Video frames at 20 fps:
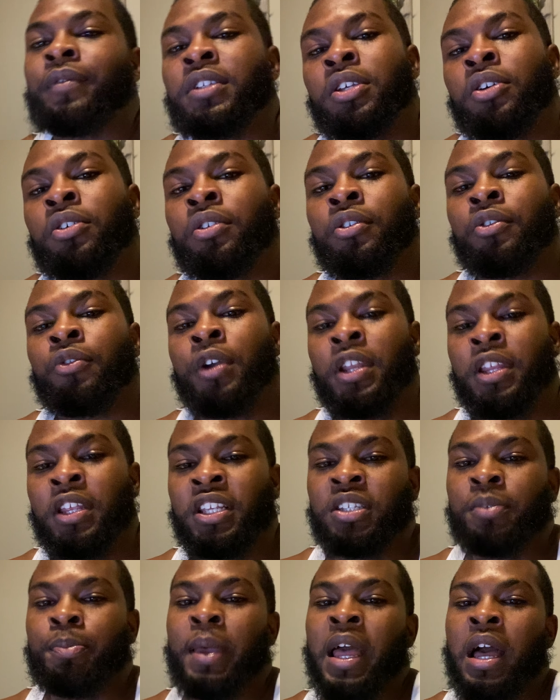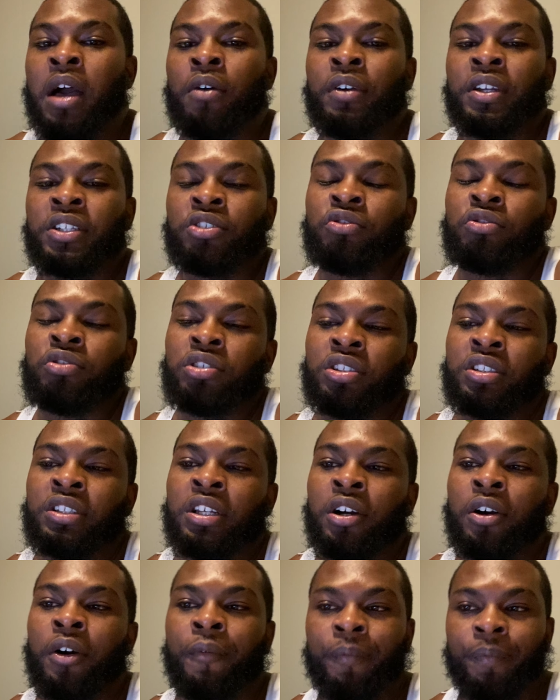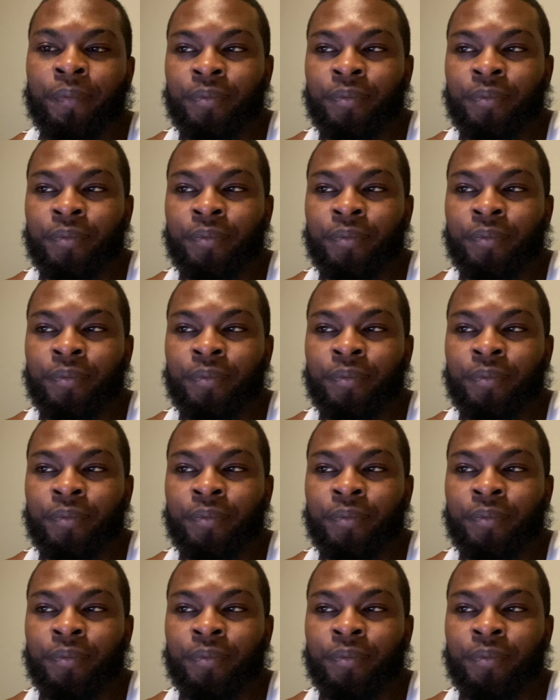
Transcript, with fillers: So credit is power, as you should know.